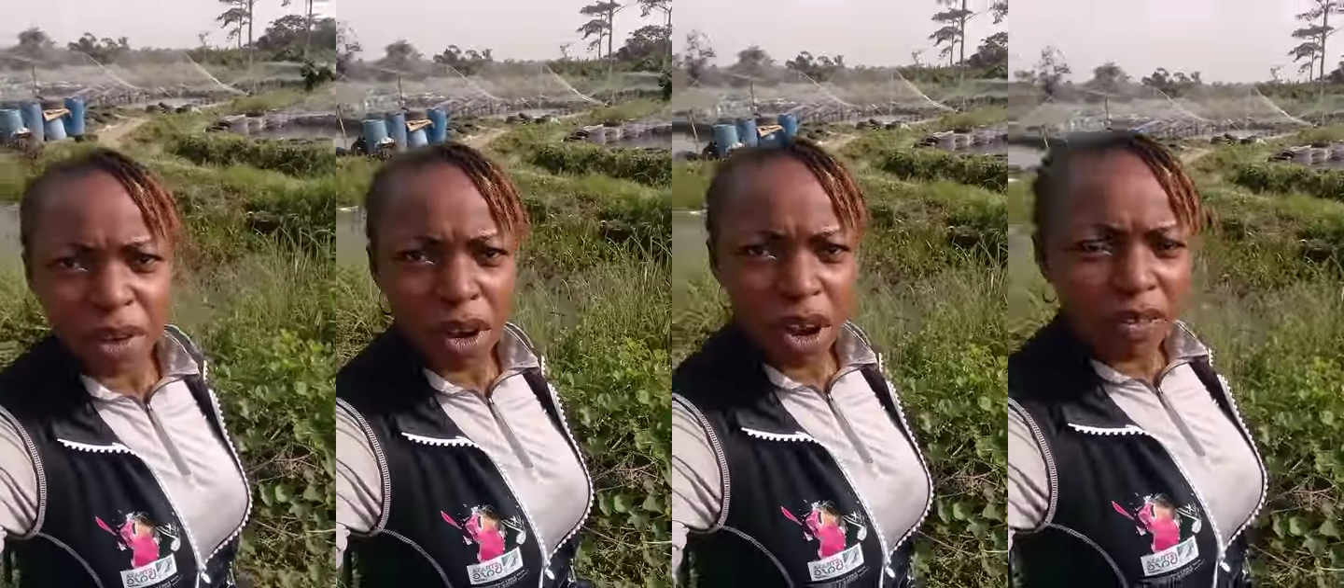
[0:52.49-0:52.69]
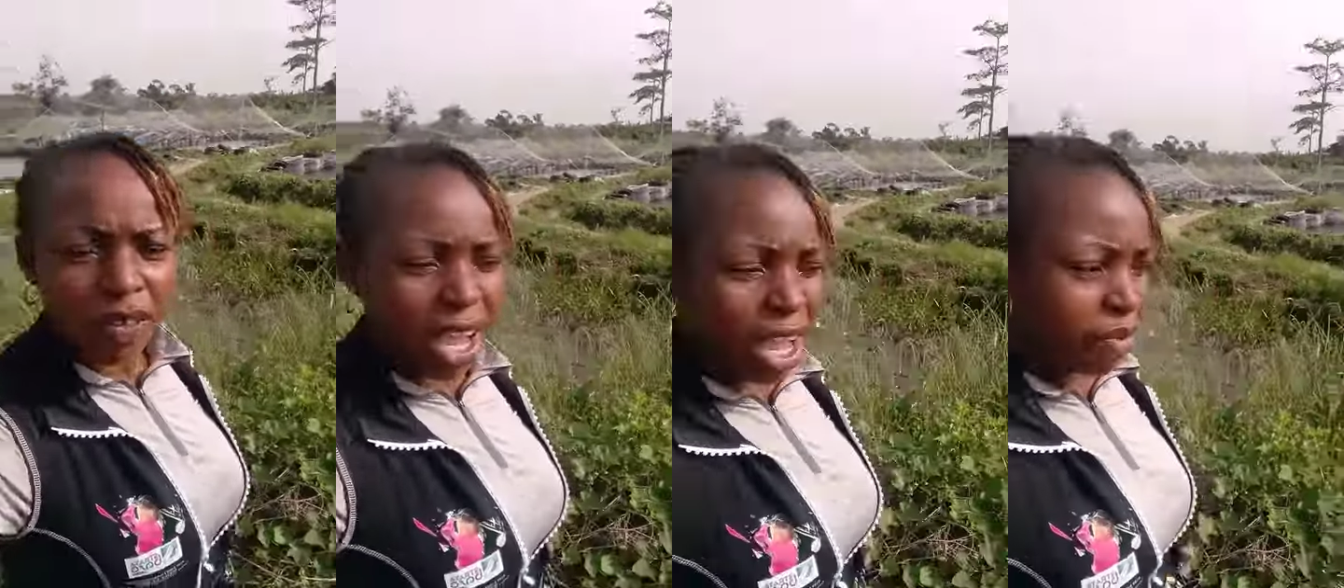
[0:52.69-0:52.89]

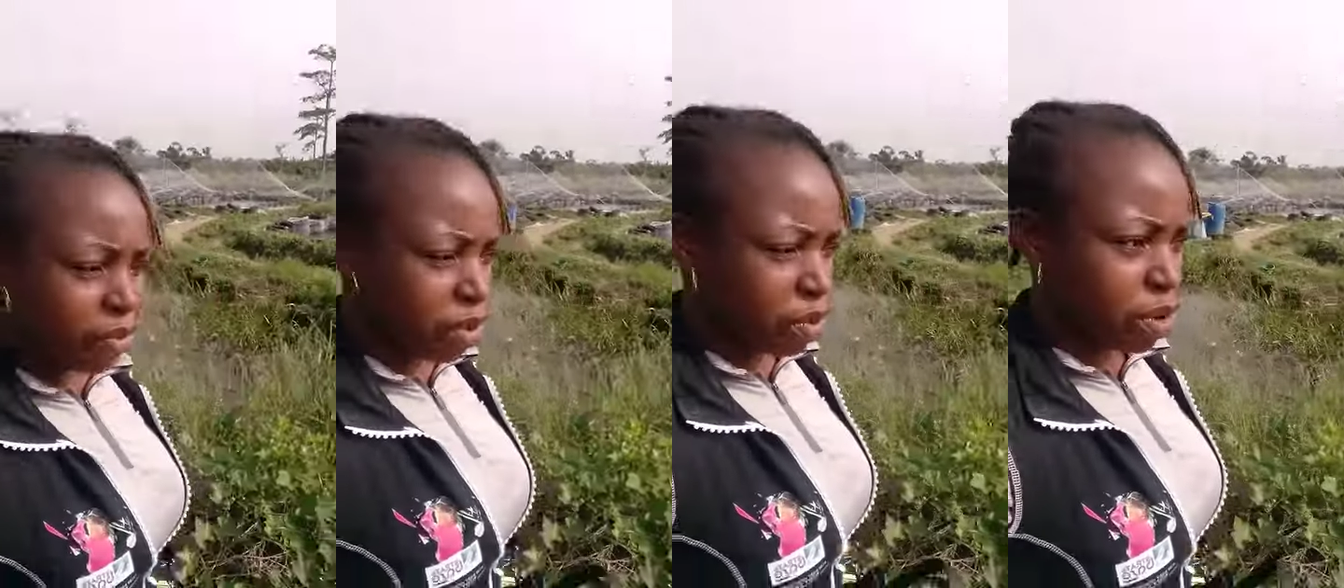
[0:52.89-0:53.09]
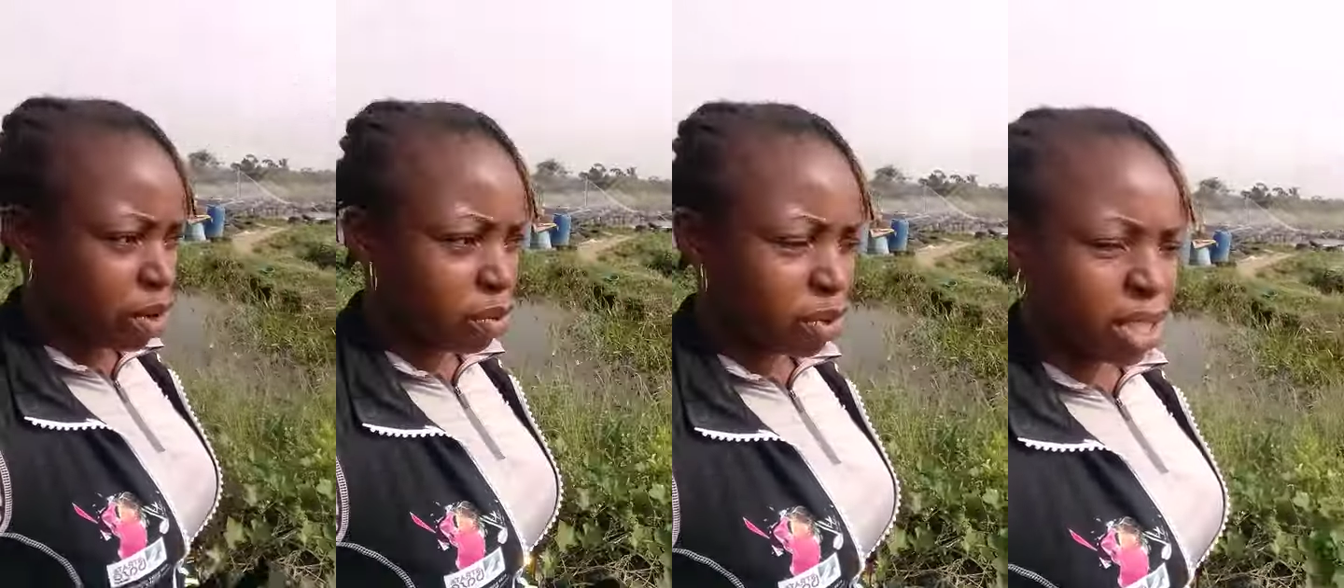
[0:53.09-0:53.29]
cover
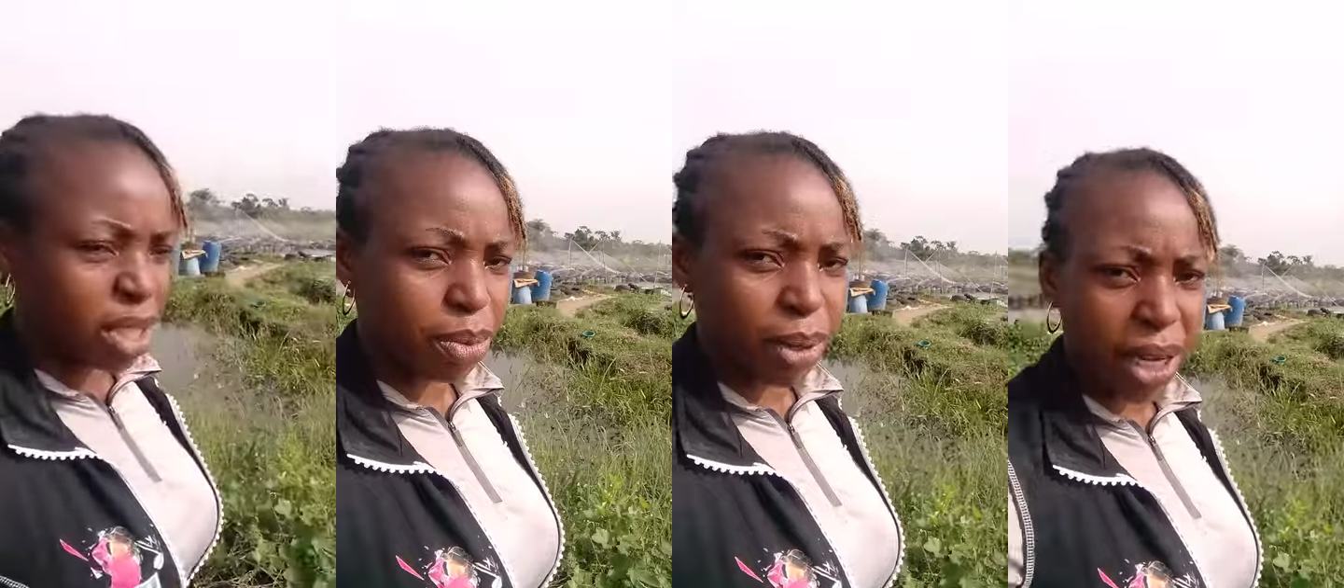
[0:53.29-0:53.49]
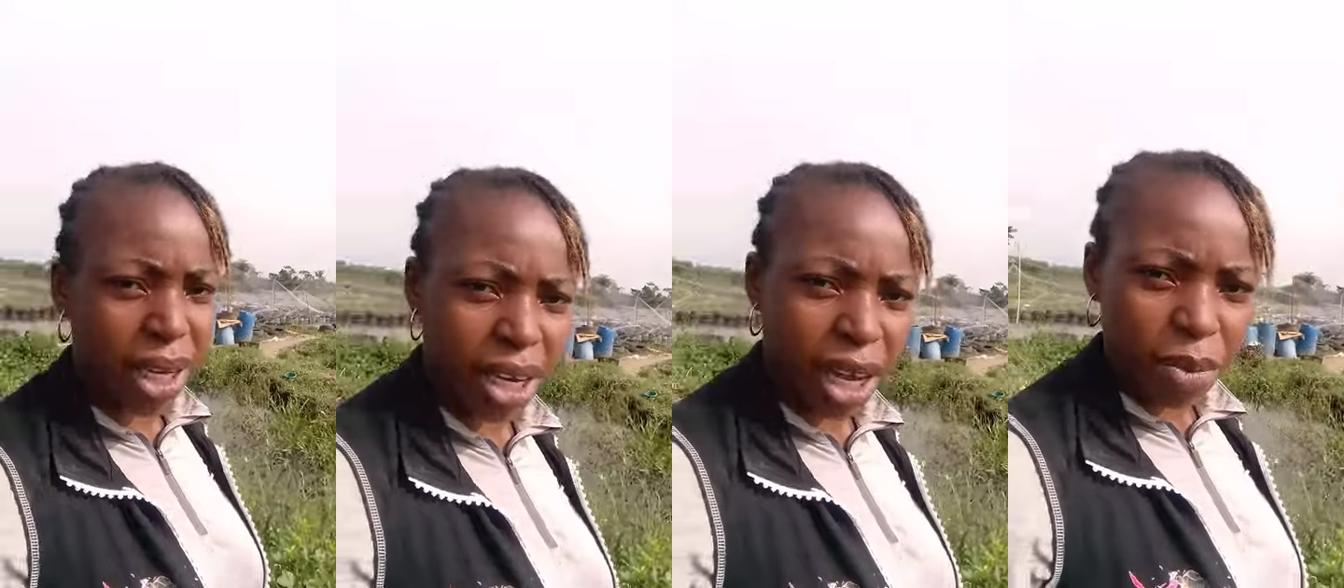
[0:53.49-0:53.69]
everywhere with
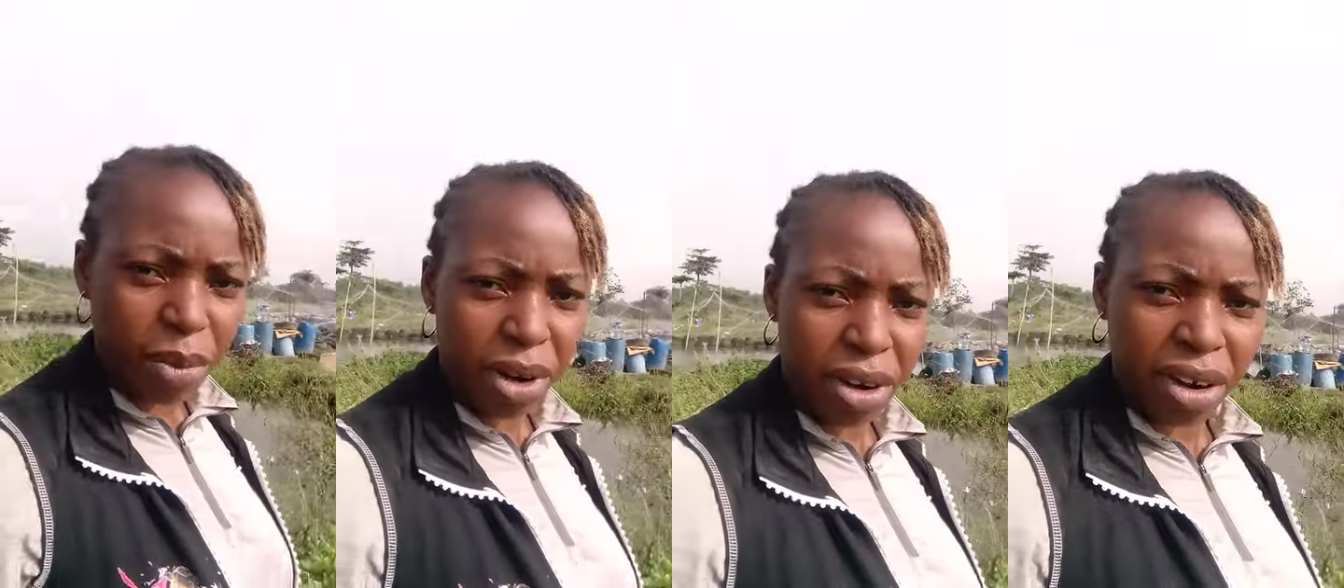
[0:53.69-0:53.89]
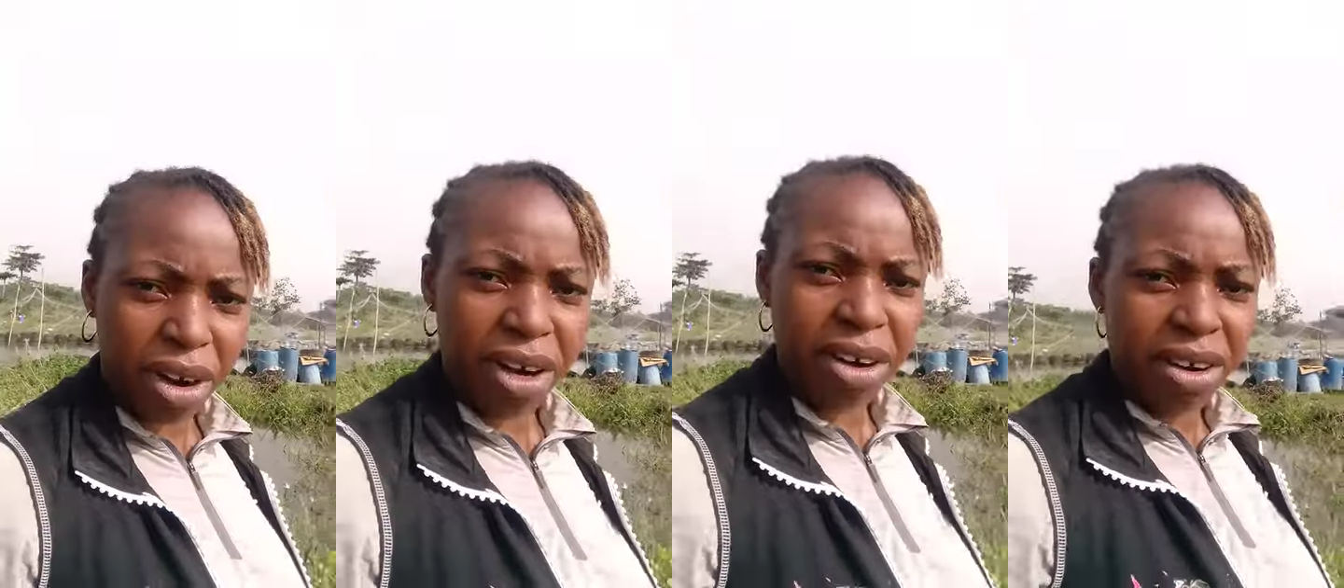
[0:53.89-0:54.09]
my
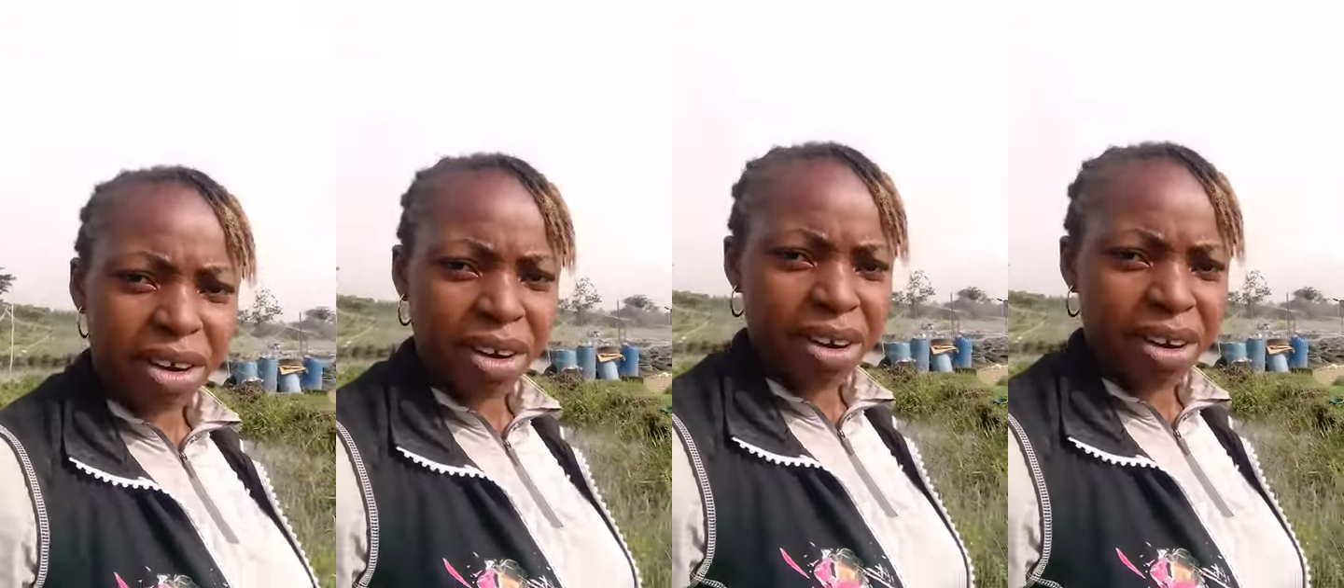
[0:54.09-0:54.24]
camera.